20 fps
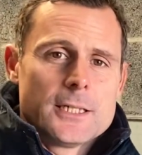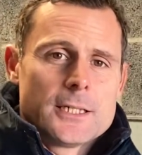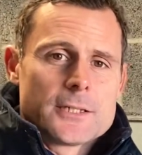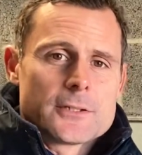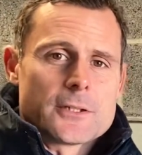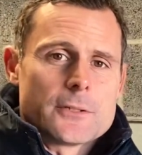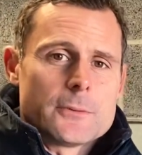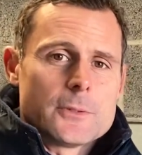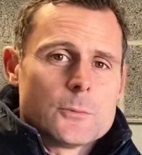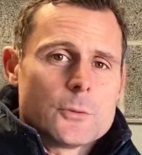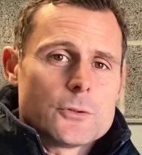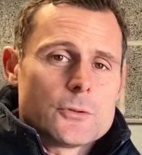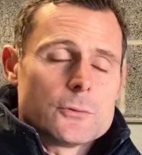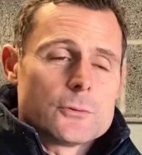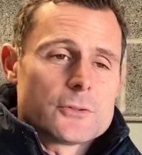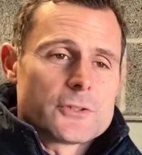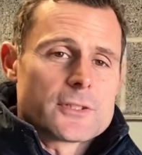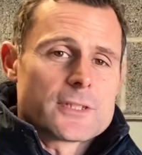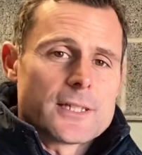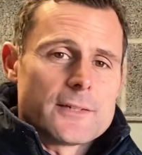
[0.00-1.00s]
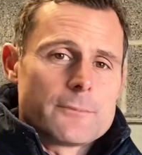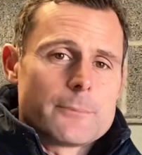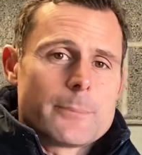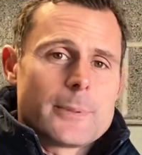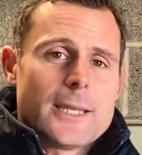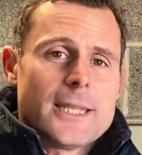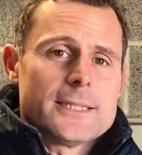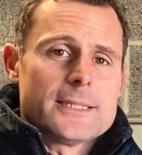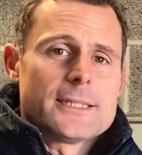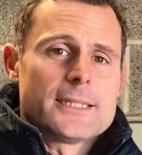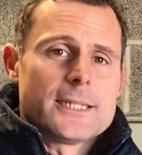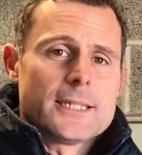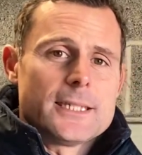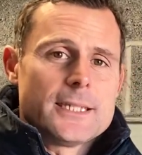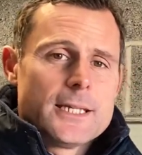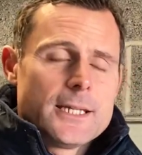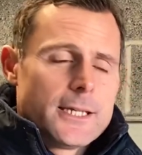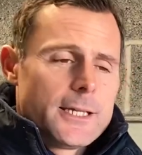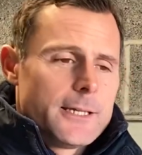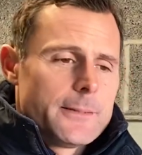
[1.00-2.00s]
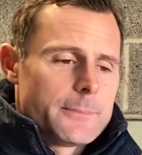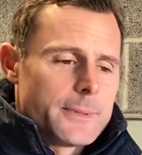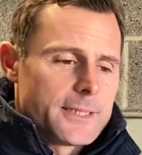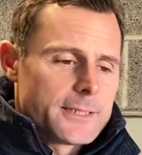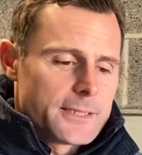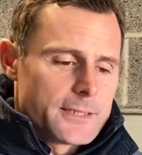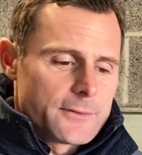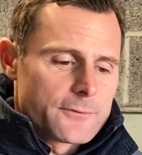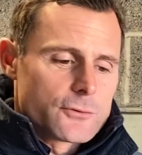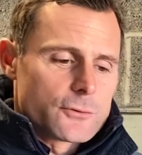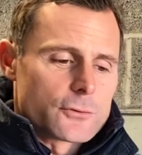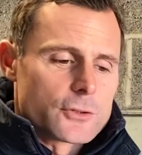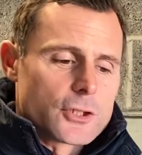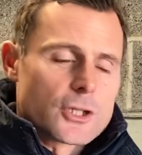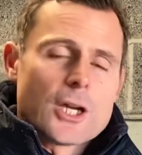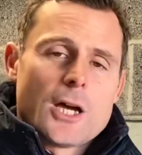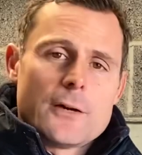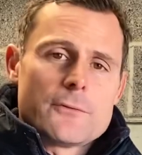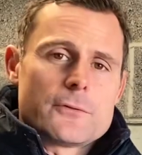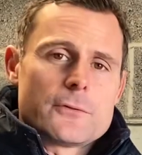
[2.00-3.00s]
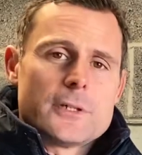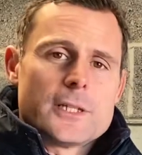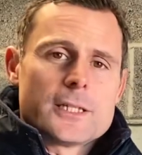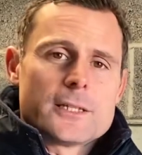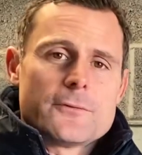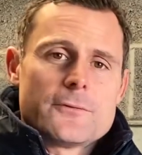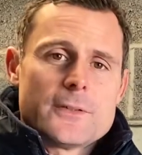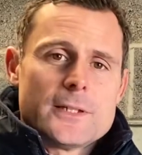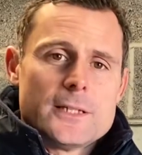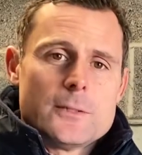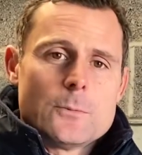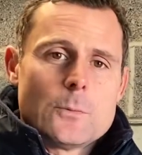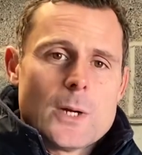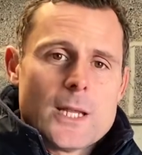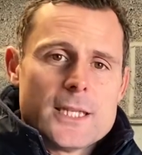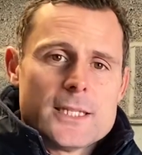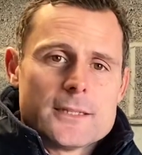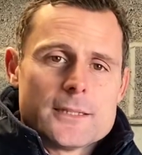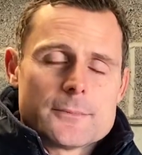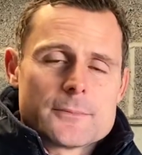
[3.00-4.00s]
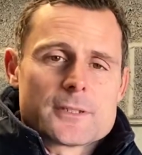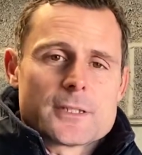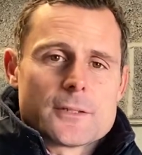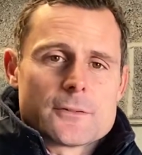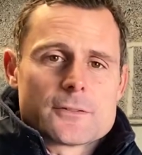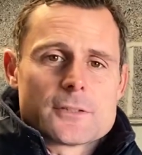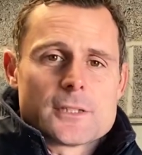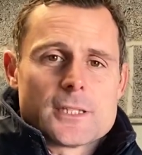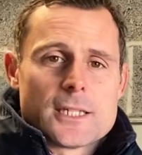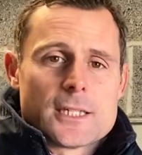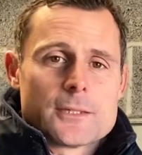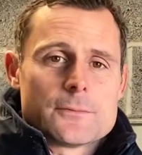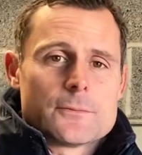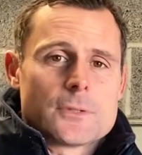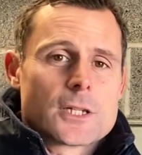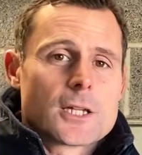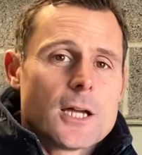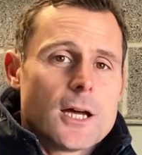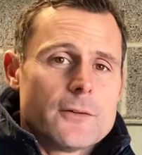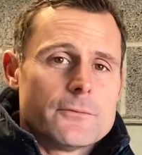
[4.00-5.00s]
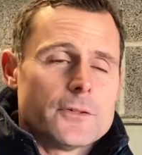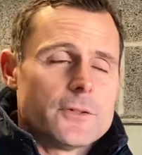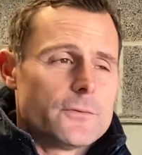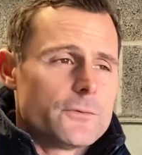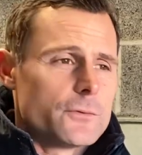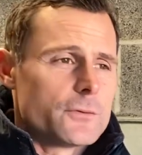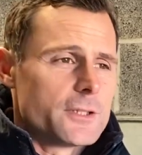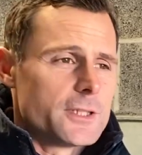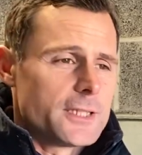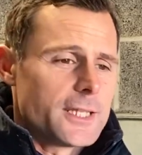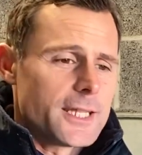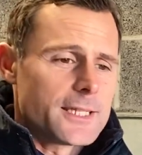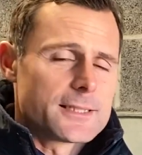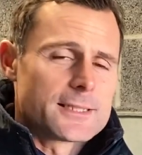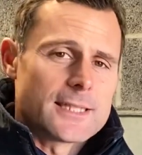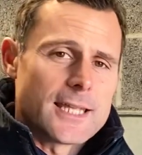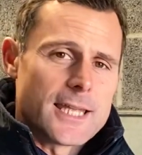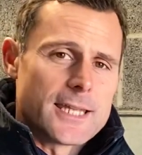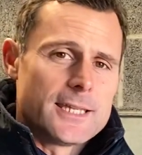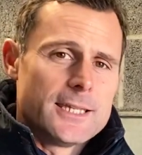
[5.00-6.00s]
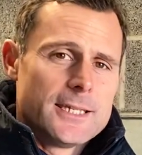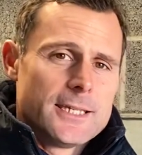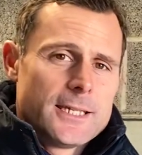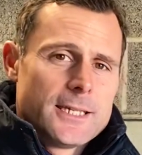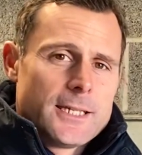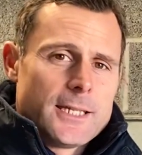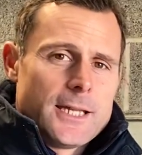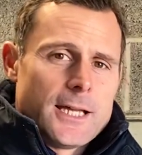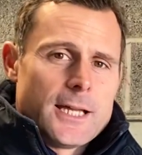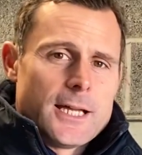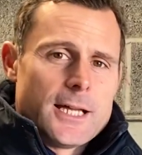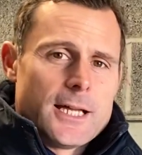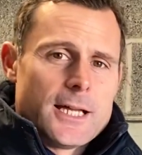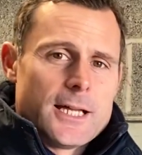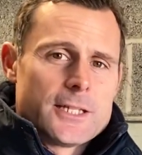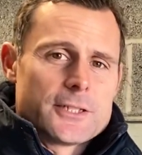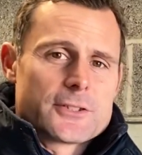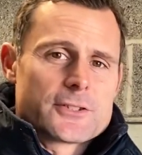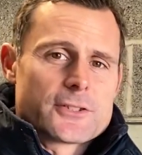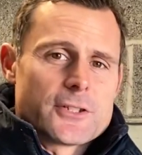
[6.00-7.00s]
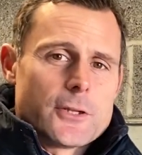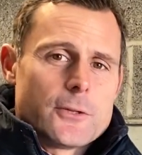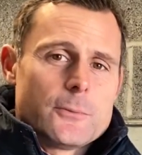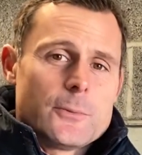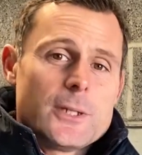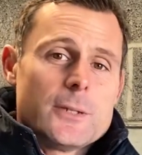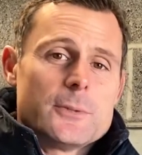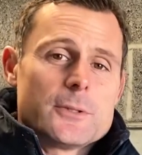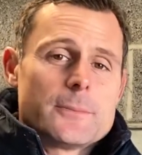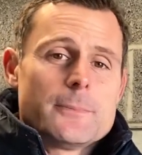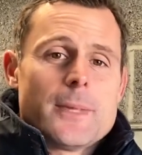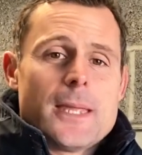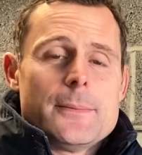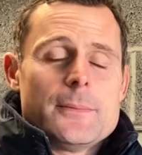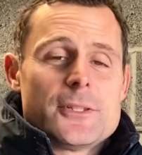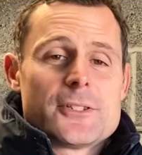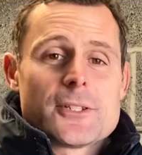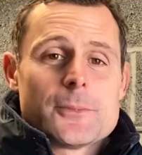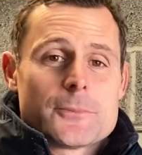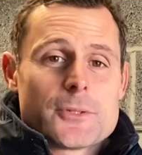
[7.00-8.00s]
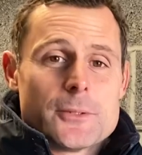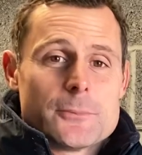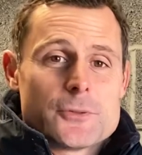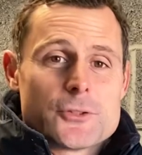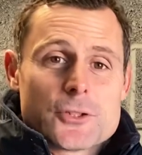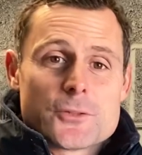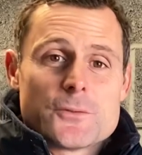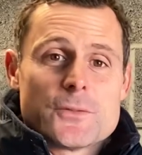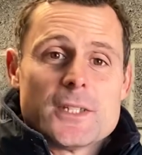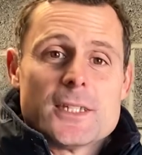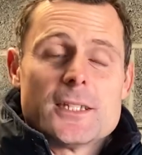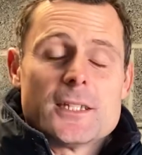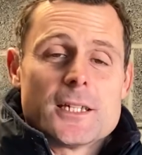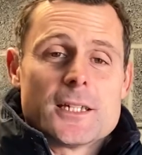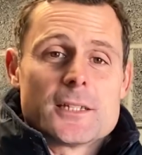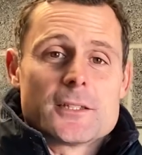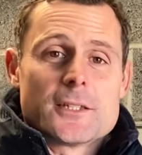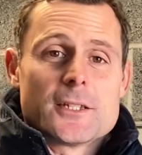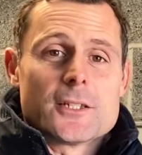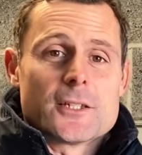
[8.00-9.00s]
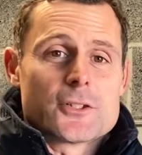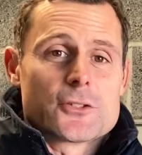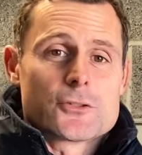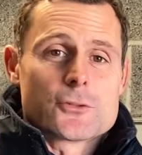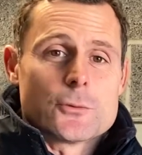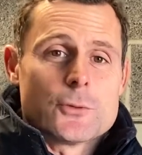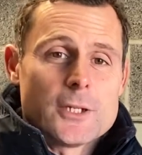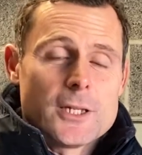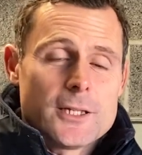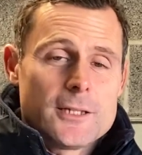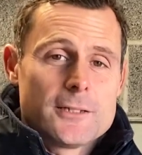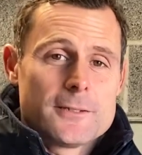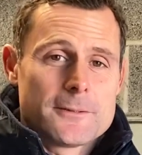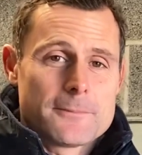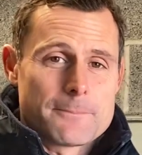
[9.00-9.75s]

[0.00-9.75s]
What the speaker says: So we want the horses to have plenty of sort of covering, feeling well in themselves, so they can recover for the next day. So we would maybe sometimes just feed a soya.